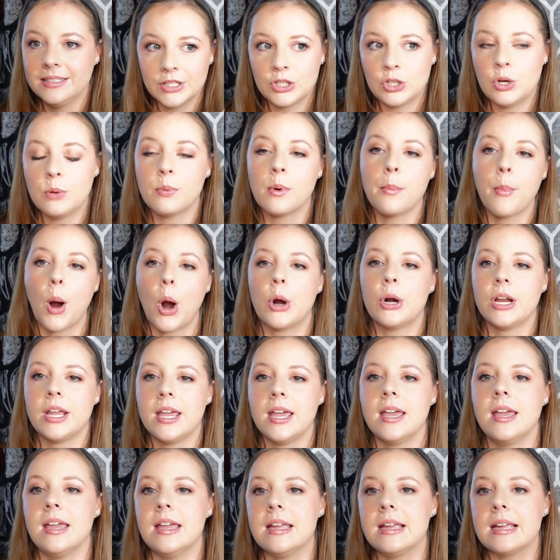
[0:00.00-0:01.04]
super
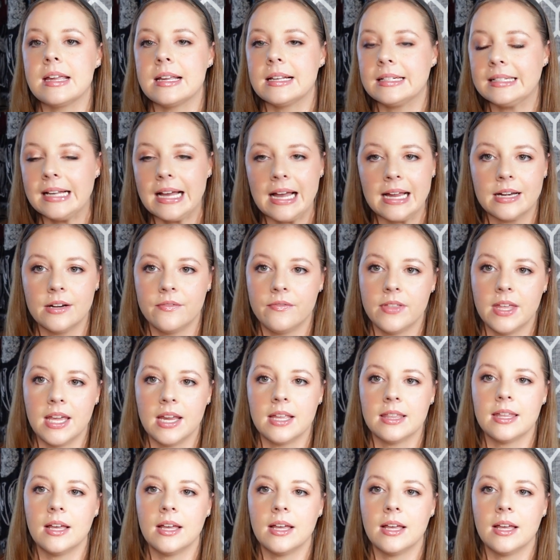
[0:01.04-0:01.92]
partying kind of thing.